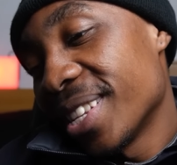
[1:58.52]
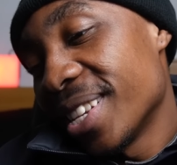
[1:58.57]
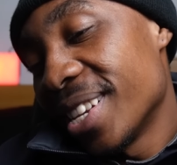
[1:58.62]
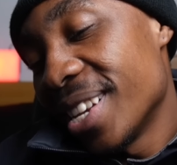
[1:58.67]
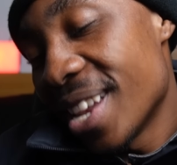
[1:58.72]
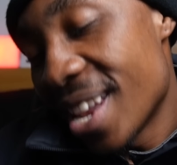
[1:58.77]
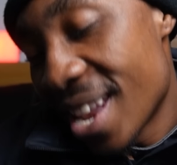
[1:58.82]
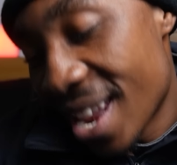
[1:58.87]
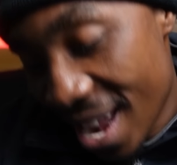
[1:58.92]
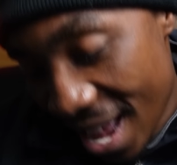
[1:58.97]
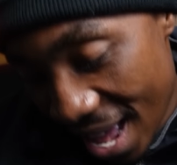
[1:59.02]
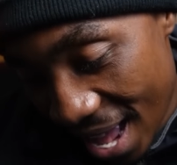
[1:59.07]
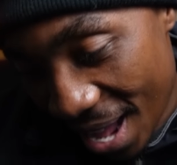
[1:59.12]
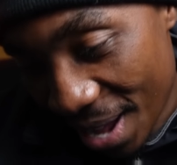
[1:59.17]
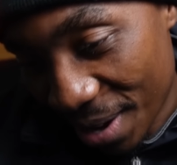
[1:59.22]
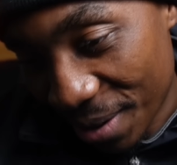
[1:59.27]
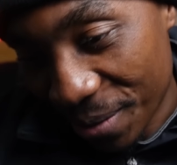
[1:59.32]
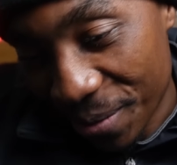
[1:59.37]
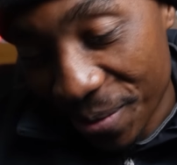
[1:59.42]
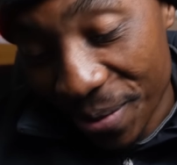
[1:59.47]

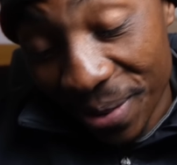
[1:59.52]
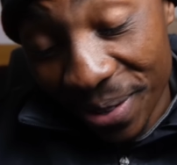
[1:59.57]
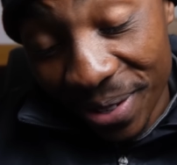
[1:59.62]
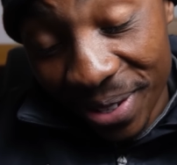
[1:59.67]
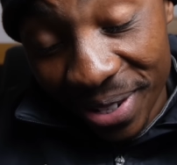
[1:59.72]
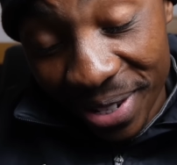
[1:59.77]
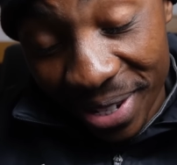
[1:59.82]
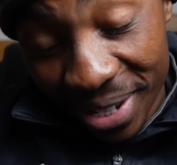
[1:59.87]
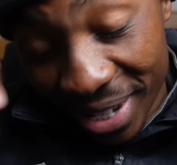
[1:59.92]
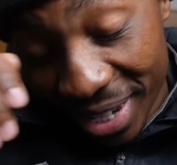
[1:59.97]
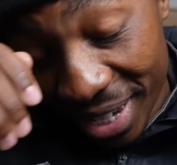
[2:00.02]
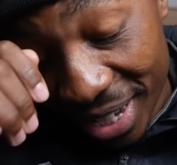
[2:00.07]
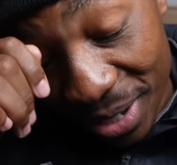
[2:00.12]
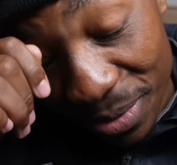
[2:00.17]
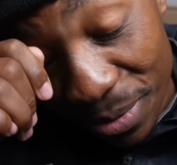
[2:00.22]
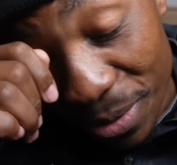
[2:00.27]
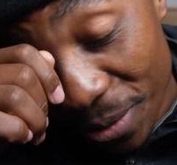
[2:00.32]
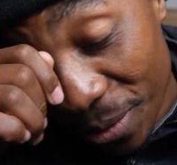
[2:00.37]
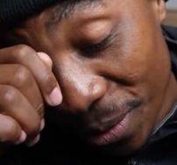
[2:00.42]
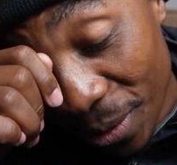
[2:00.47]
Now,
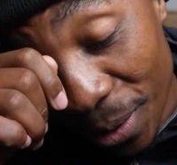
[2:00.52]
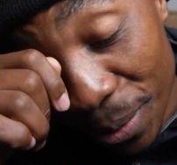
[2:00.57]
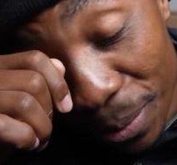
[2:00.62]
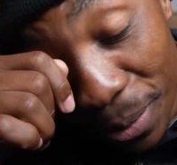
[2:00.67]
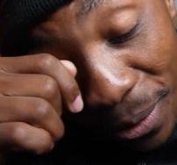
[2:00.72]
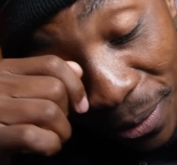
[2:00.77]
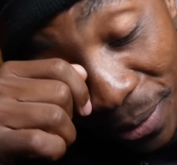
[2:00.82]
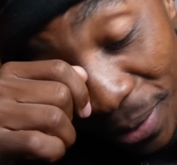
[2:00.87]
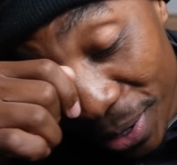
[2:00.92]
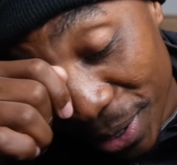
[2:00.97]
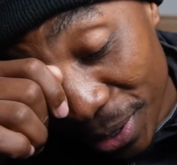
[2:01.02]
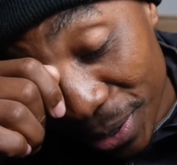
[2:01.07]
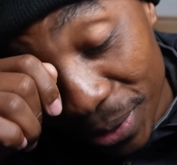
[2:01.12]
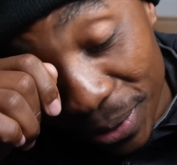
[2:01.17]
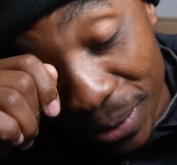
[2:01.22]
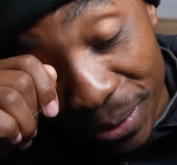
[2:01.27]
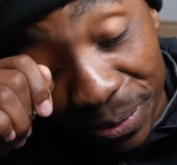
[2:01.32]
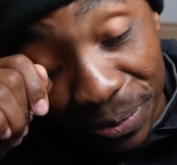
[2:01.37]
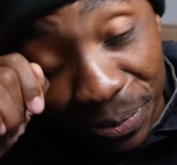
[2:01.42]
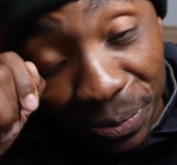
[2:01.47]
let's move on, Buffet
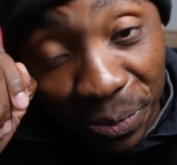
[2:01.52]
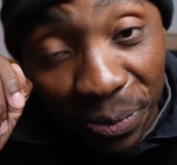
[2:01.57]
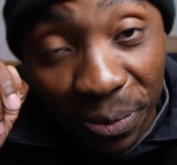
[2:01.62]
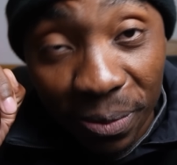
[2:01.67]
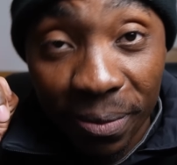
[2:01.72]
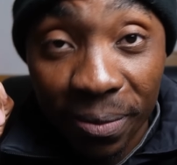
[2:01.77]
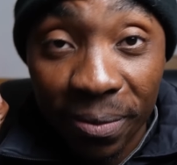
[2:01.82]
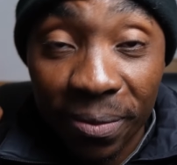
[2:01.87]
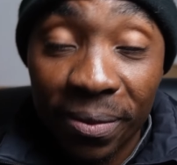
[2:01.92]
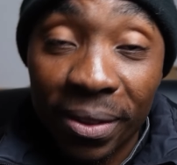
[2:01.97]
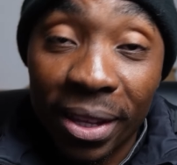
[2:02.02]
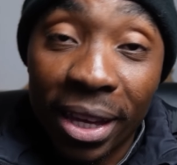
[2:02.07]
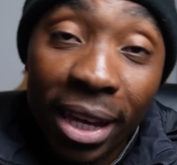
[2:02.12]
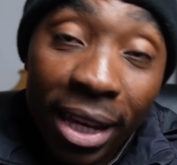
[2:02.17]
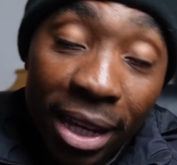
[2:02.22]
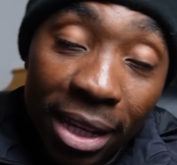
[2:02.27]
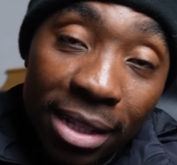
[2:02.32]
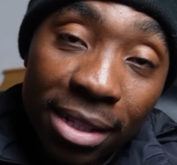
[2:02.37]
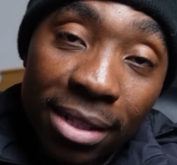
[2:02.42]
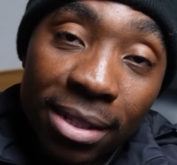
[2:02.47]
2. There
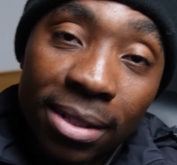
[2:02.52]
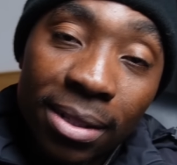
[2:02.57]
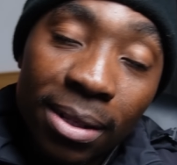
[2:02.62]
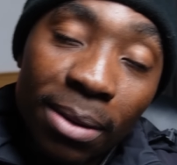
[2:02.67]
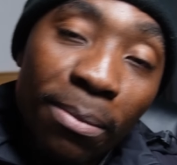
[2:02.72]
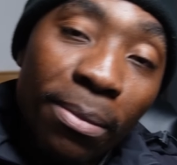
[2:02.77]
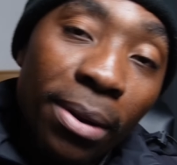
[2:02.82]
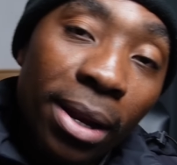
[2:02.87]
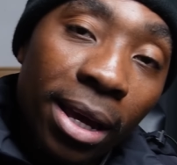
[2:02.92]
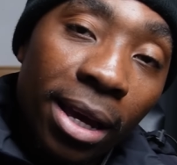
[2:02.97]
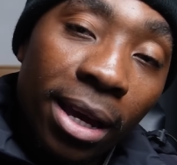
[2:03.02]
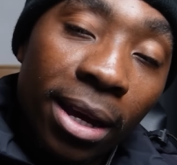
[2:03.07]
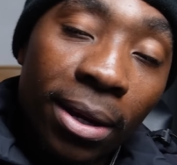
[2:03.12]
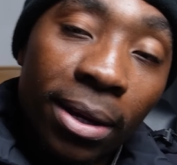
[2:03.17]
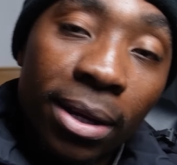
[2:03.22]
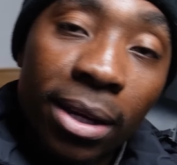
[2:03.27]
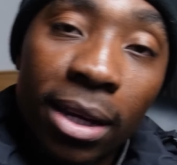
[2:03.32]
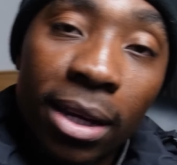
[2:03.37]
is a player